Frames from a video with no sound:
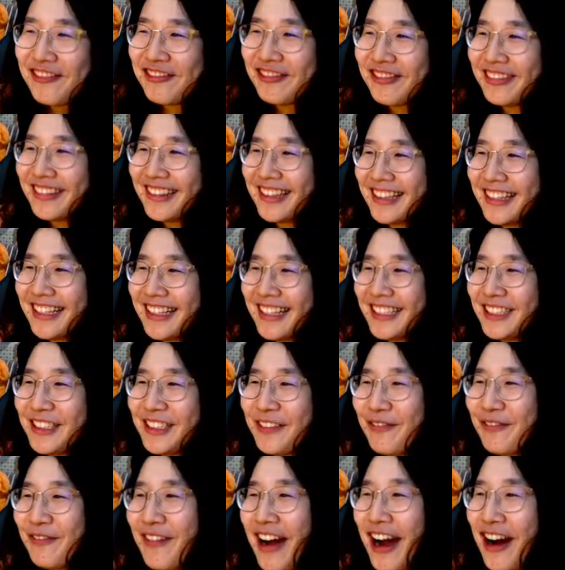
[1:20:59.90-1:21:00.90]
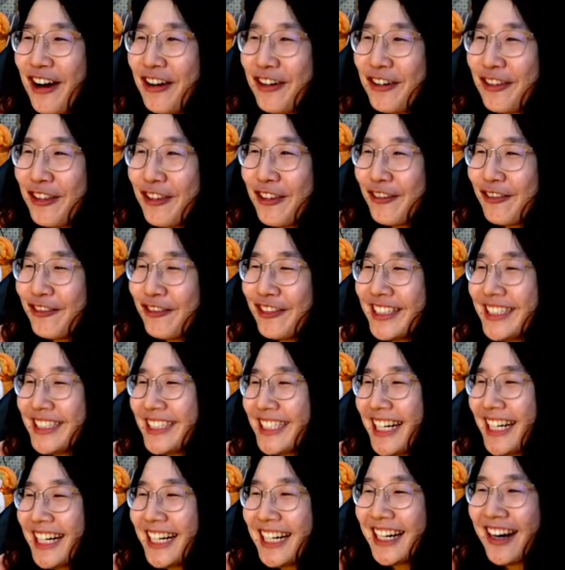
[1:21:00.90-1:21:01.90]
this mouth fits
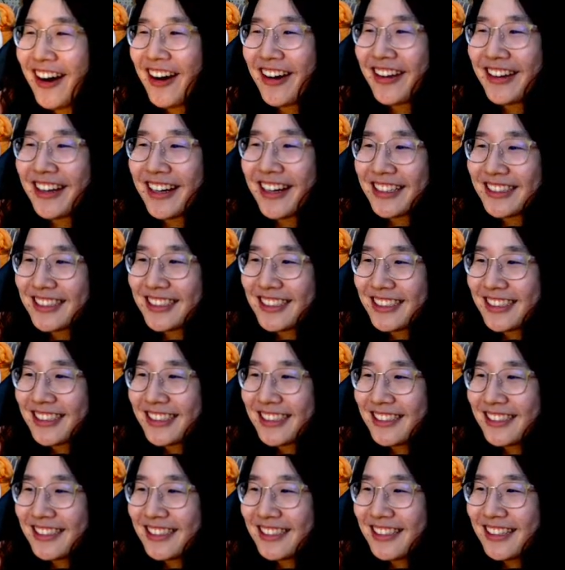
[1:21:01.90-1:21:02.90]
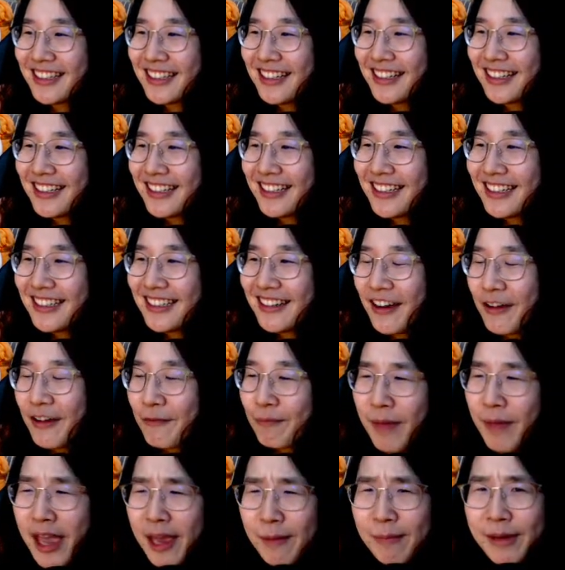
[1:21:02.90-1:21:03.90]
her or not.
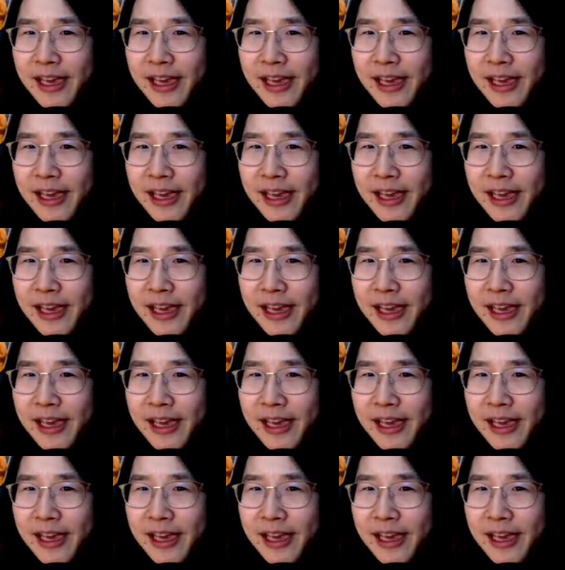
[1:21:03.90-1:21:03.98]
Maybe it